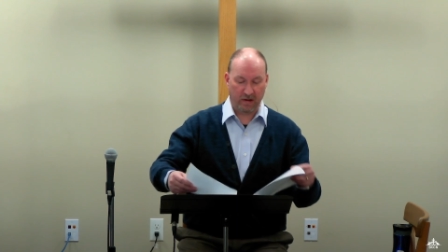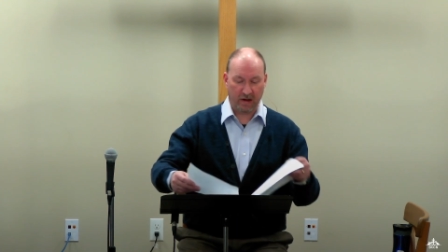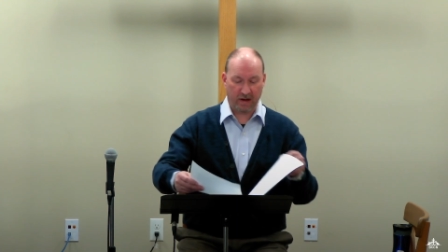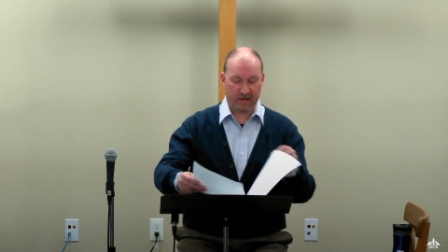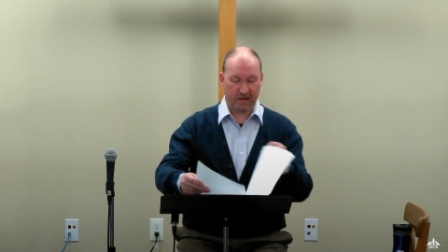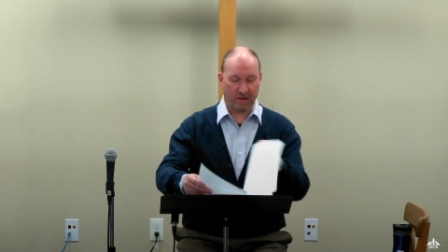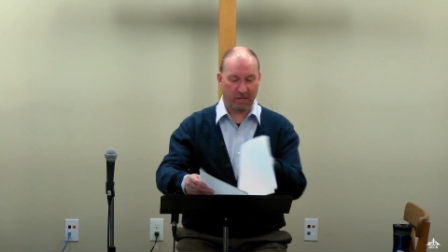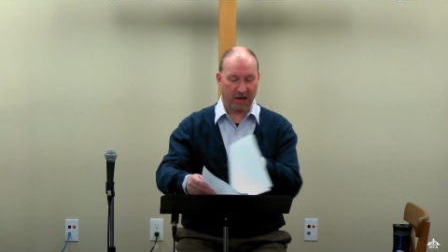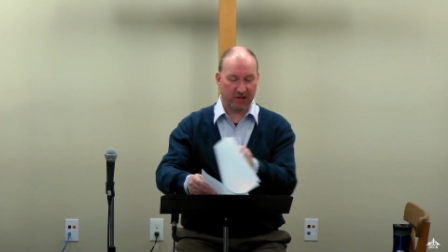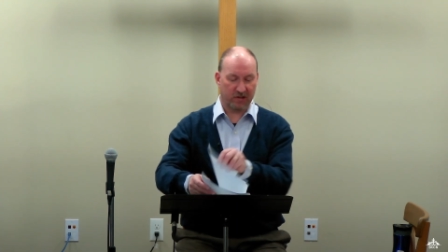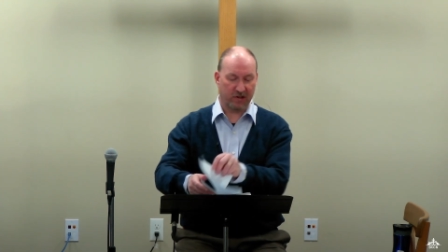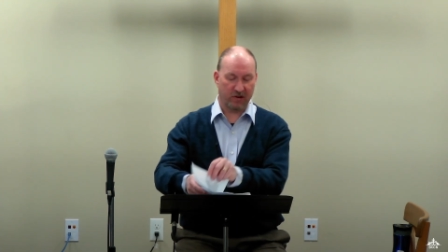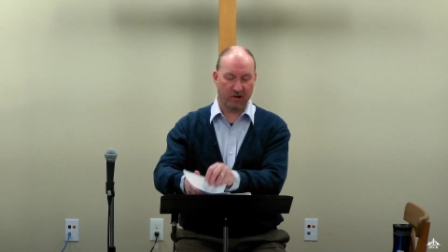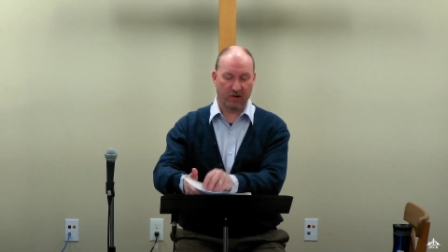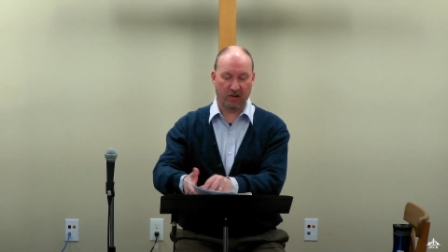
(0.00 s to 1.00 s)
as I
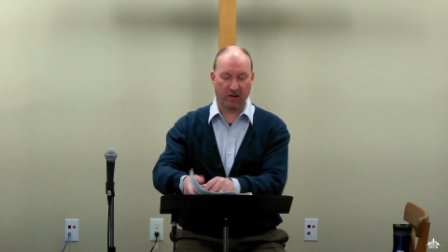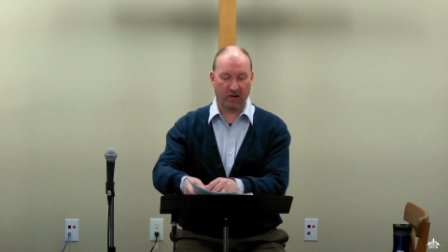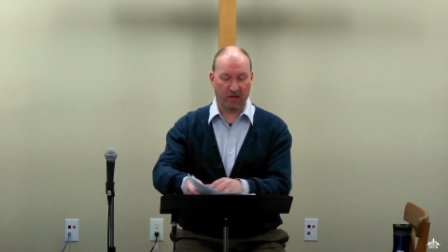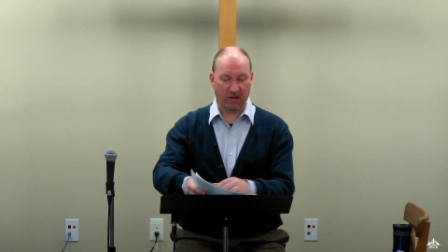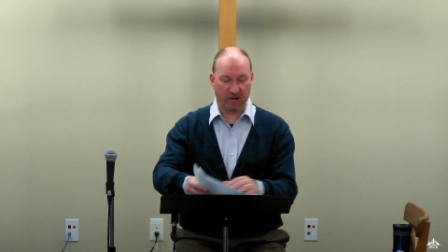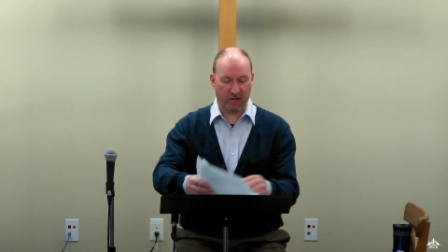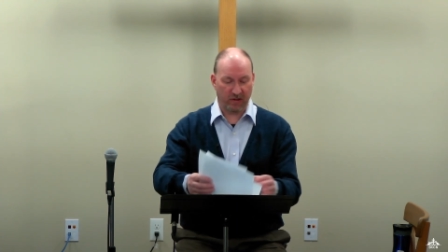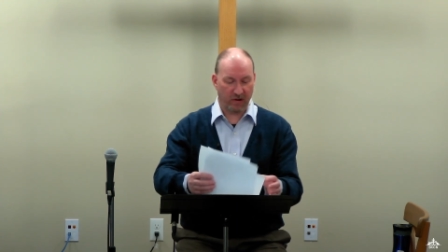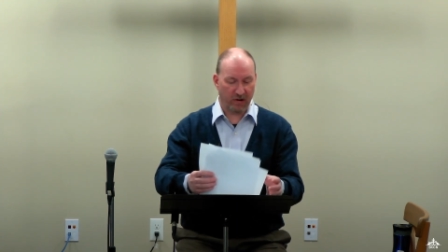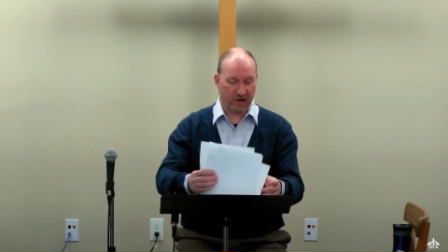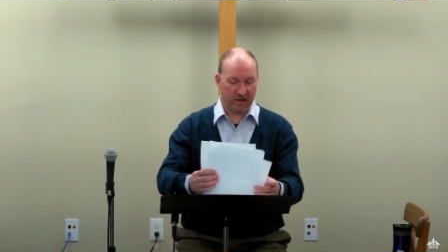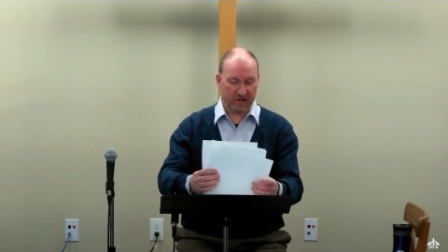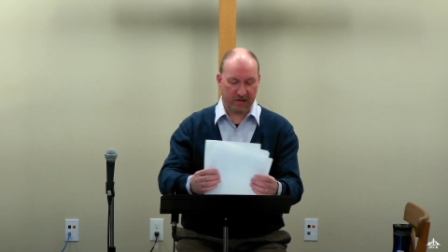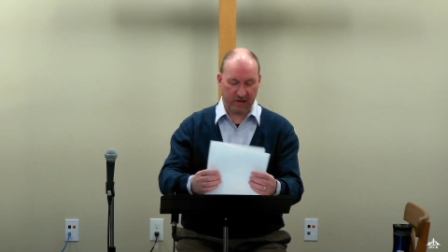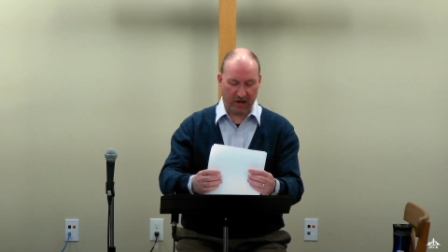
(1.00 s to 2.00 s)
mentioned earlier, there, there
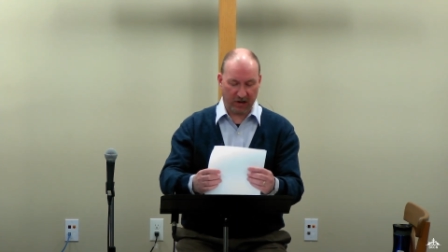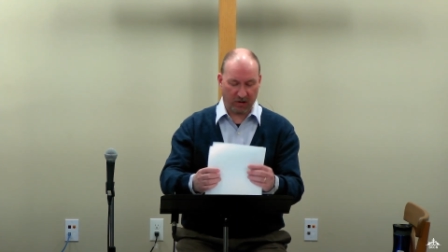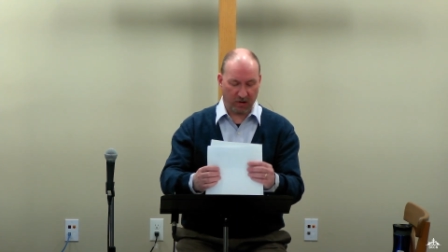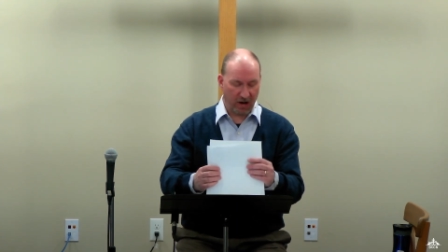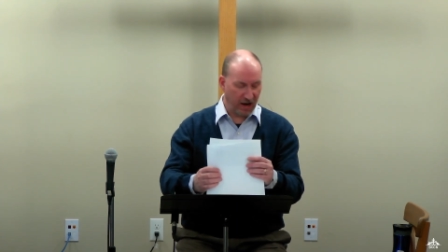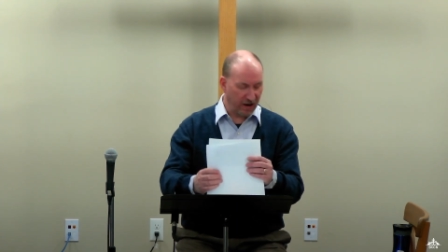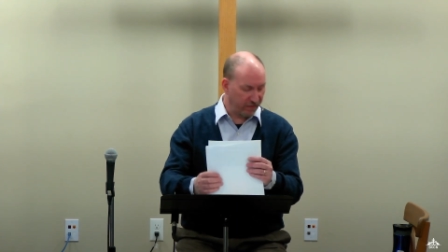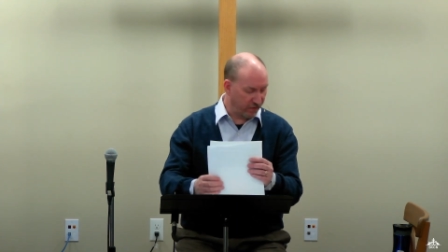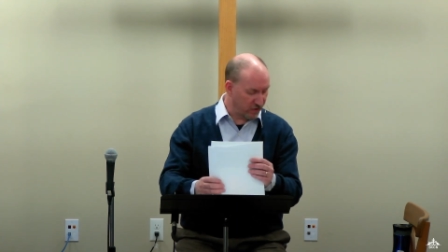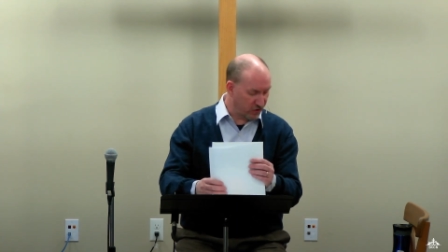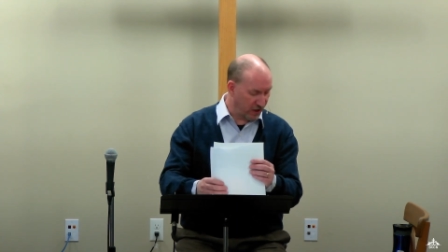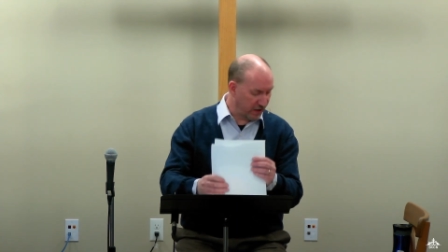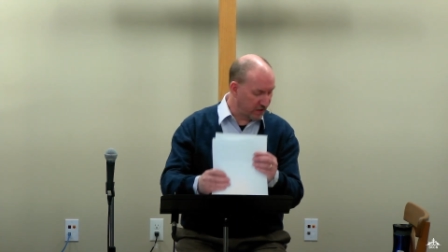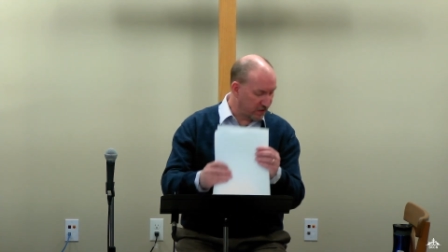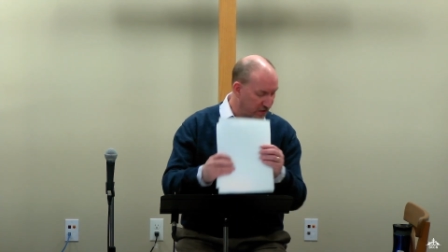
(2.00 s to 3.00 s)
is a cry for
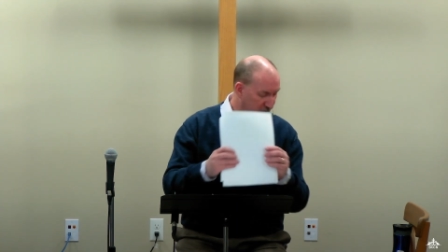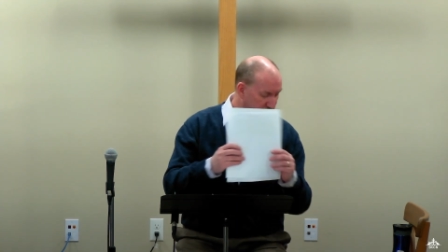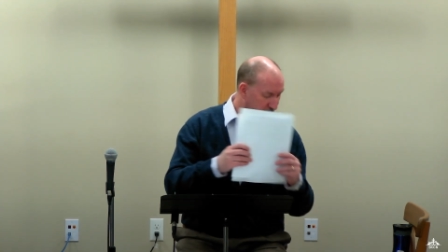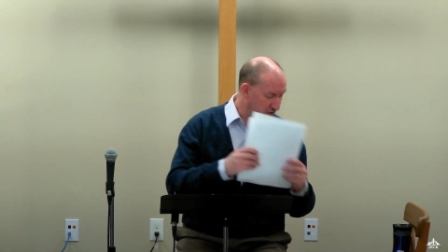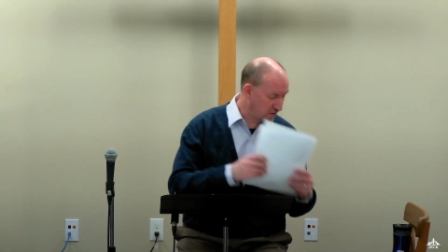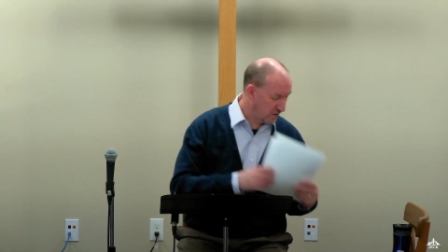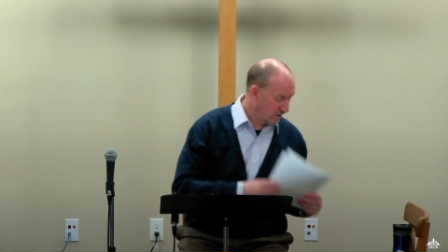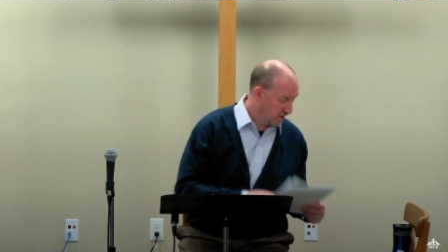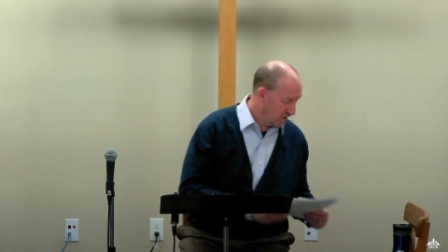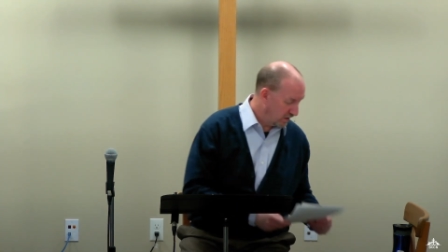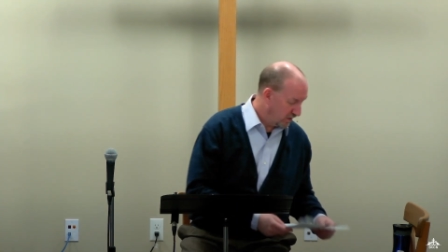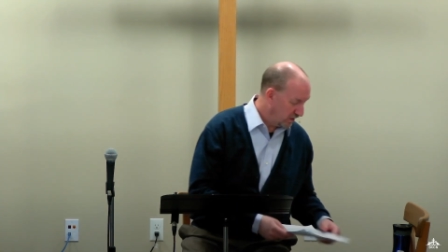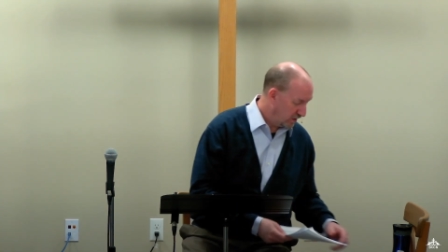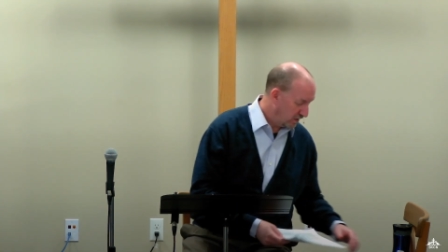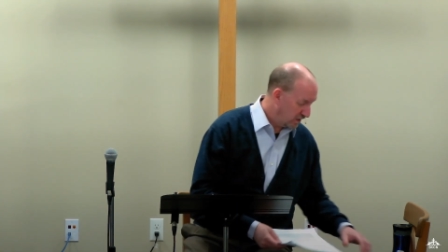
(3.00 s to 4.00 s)
justice
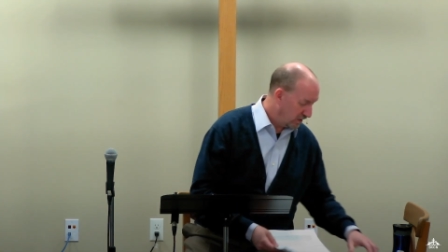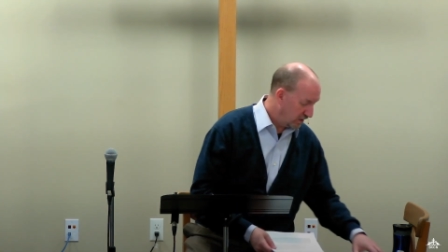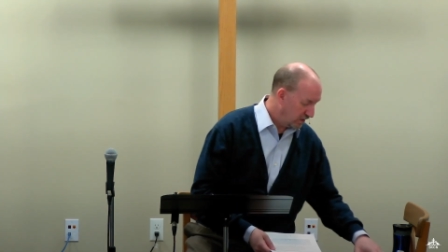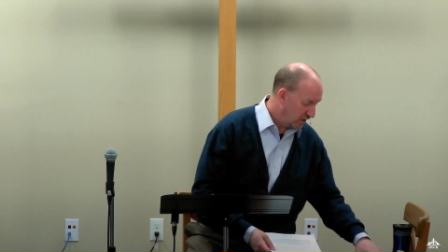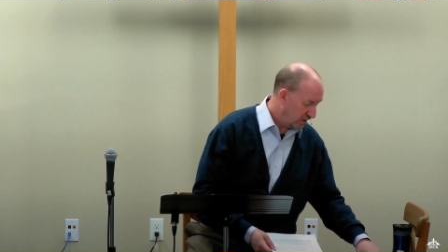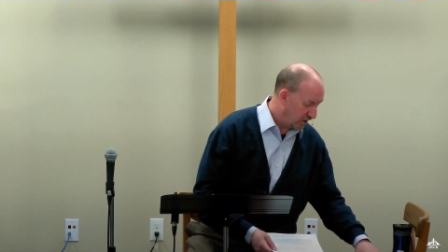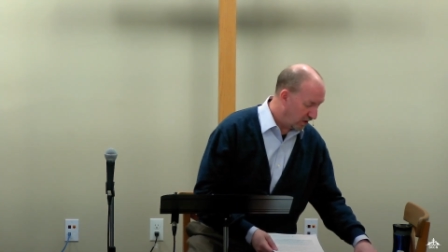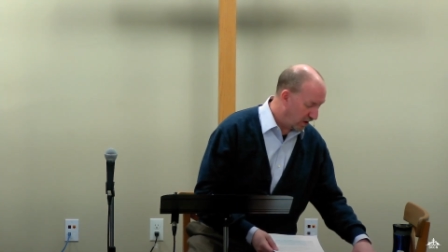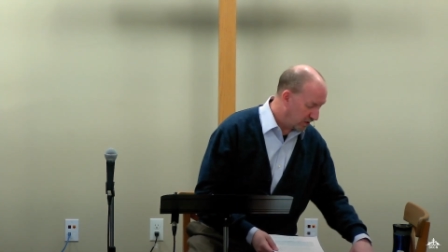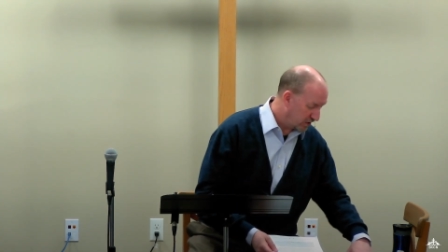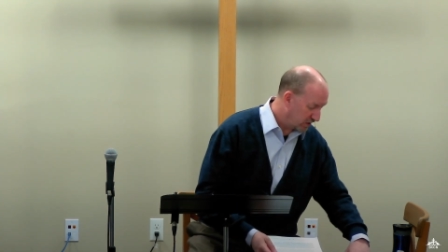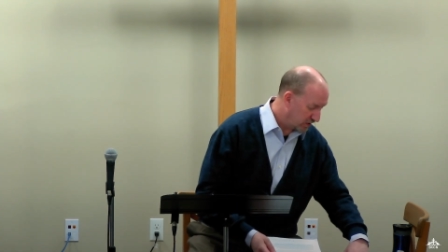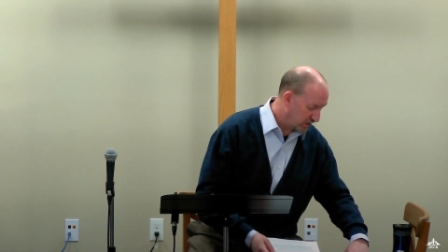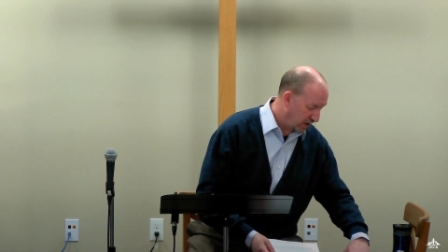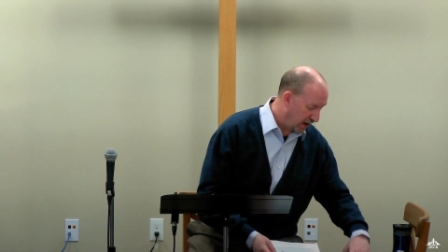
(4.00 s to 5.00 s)
in our
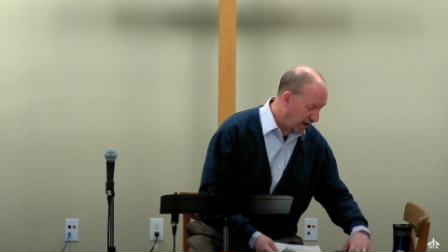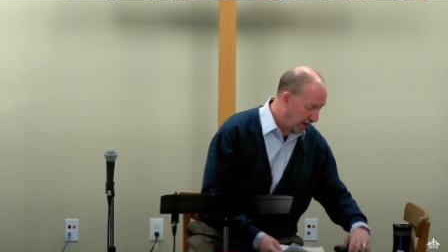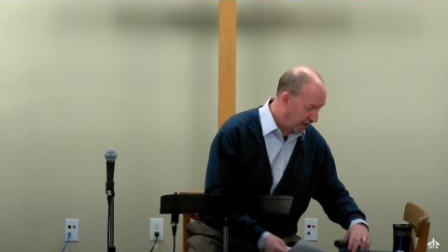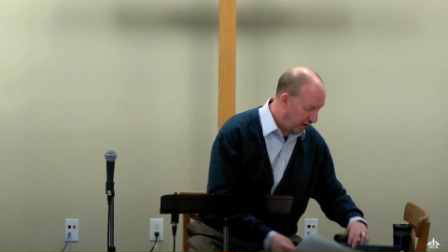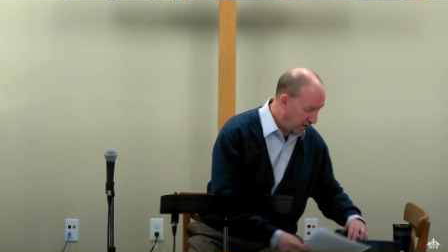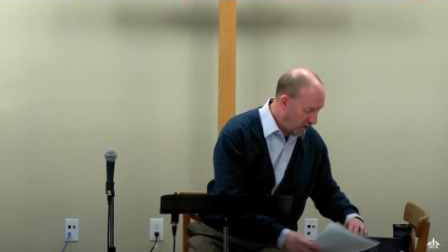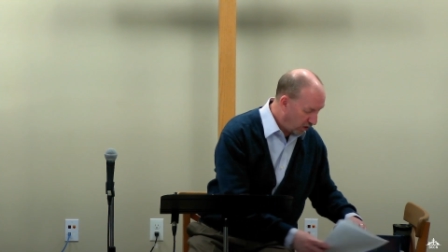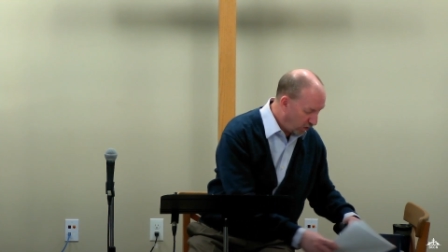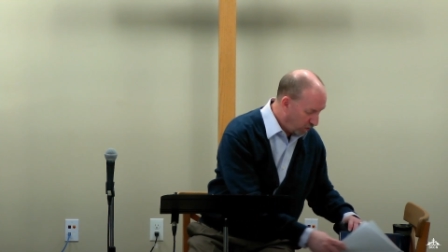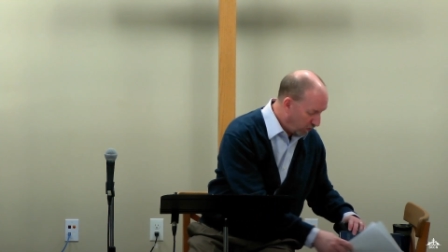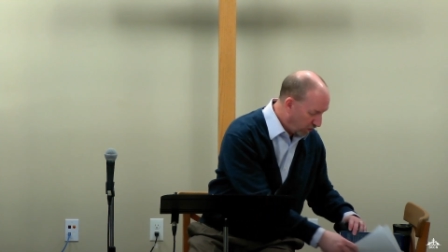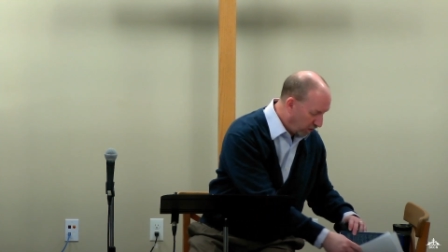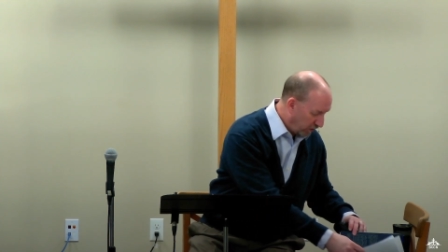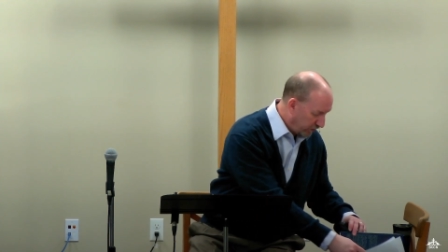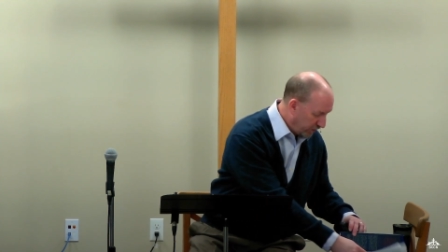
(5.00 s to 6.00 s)
society, in our
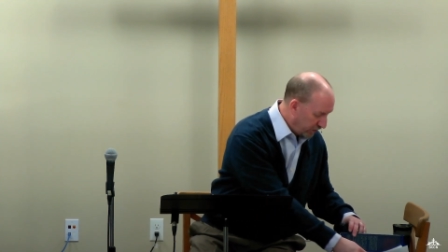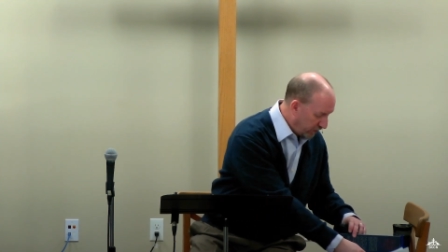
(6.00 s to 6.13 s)
world.